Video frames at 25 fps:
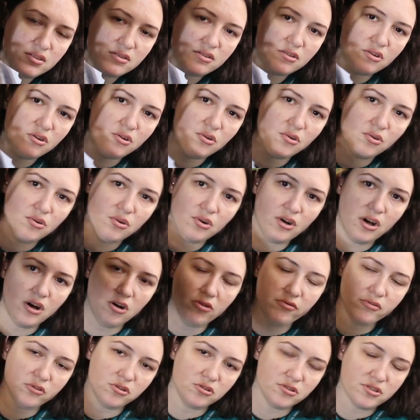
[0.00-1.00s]
So
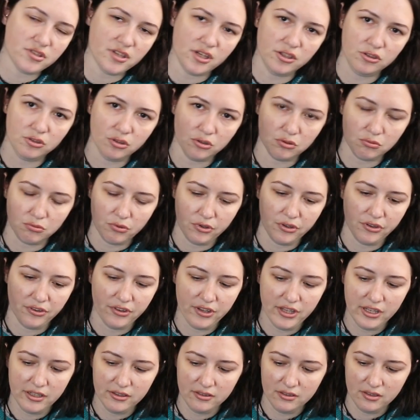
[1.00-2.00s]
of course I don't want
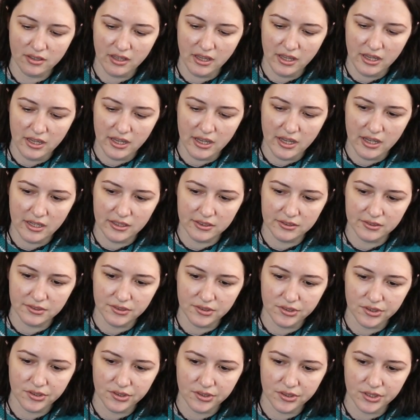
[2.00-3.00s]
that,
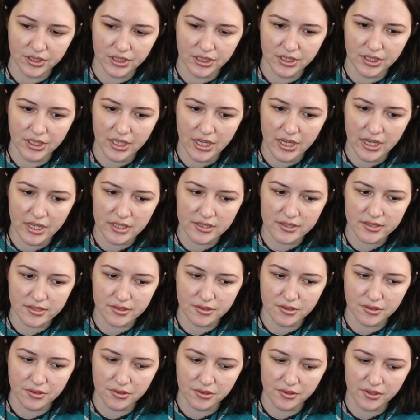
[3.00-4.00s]
and yeah,
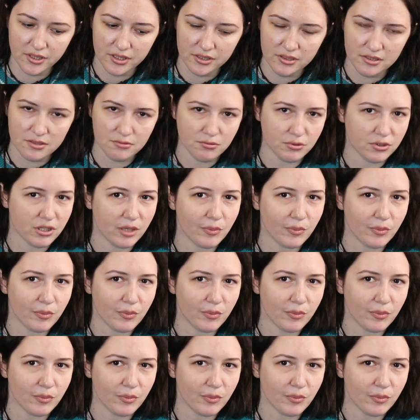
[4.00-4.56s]
so that is what